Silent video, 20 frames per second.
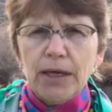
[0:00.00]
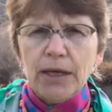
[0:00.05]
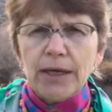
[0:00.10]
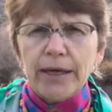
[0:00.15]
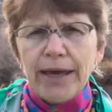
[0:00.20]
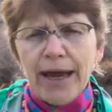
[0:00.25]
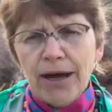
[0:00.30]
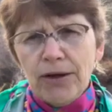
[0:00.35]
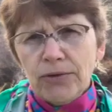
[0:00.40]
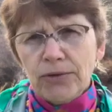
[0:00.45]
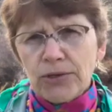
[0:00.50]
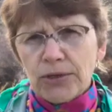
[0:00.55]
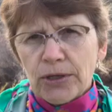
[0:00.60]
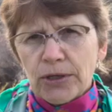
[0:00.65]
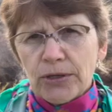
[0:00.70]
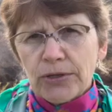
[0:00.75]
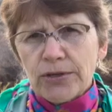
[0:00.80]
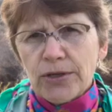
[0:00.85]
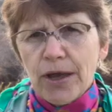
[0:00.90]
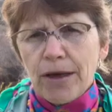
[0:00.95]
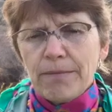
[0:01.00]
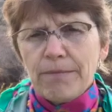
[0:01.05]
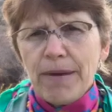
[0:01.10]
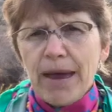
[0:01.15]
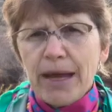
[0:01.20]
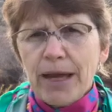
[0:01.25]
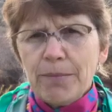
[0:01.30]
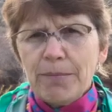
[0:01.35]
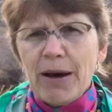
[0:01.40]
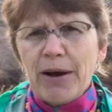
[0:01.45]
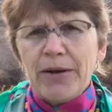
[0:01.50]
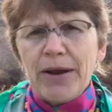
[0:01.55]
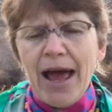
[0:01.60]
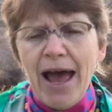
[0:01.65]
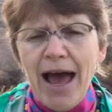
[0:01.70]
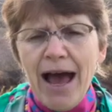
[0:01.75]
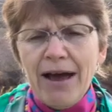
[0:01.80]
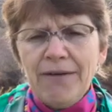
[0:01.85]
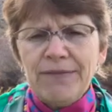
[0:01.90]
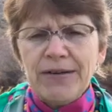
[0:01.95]
Councillors make about
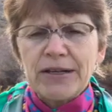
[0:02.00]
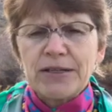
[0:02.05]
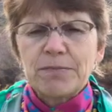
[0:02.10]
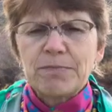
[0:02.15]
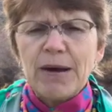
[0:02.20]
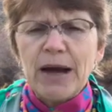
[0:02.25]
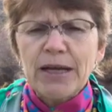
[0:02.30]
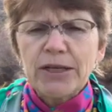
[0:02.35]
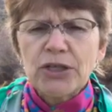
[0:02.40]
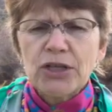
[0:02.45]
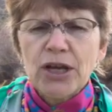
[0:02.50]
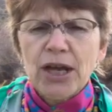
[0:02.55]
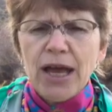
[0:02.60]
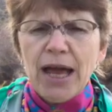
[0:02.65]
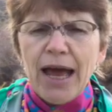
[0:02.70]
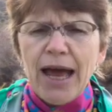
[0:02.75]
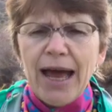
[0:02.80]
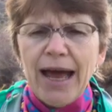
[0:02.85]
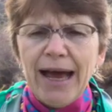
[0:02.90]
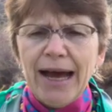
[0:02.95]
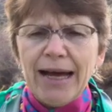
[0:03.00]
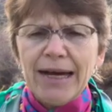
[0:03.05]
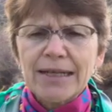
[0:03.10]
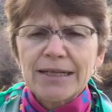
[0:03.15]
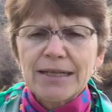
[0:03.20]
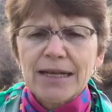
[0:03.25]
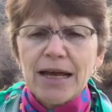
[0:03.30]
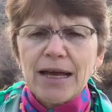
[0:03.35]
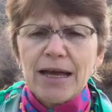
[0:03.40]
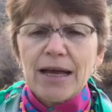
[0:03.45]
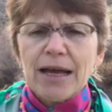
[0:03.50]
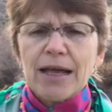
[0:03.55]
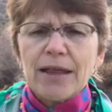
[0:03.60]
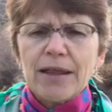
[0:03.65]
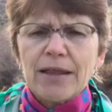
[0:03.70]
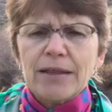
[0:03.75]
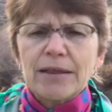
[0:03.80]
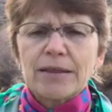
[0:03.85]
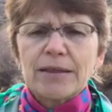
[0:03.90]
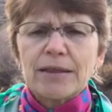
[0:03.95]
half as much as
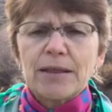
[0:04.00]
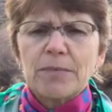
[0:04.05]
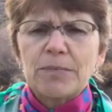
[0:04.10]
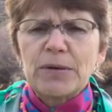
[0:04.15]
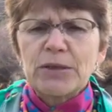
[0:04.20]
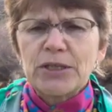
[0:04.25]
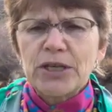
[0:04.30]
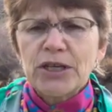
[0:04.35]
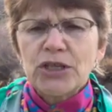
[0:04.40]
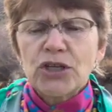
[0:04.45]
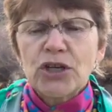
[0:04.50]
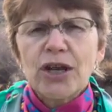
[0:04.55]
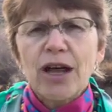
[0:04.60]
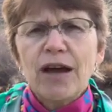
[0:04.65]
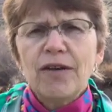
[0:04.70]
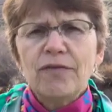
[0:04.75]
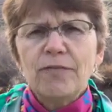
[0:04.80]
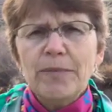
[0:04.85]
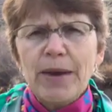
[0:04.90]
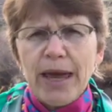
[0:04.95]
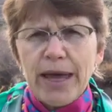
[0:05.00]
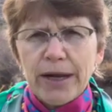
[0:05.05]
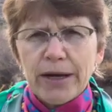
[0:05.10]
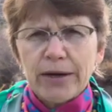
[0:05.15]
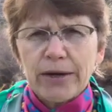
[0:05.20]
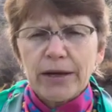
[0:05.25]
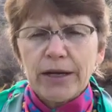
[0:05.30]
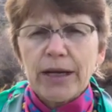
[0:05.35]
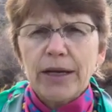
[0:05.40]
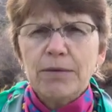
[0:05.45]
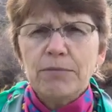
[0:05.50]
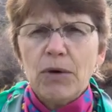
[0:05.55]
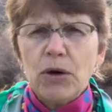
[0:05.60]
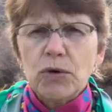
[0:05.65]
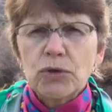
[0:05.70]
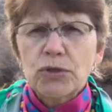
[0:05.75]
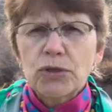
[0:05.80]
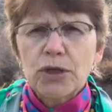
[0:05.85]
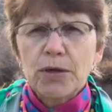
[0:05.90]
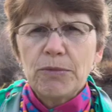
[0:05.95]
the position of mayor in
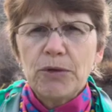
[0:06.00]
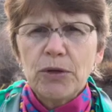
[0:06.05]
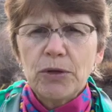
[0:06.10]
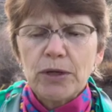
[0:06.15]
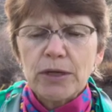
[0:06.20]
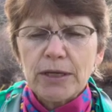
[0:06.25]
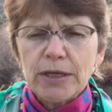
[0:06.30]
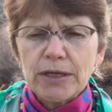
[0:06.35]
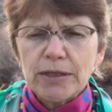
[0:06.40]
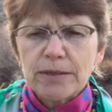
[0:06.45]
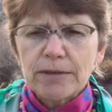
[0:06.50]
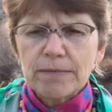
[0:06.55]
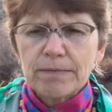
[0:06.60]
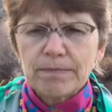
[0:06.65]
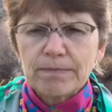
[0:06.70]
most communities.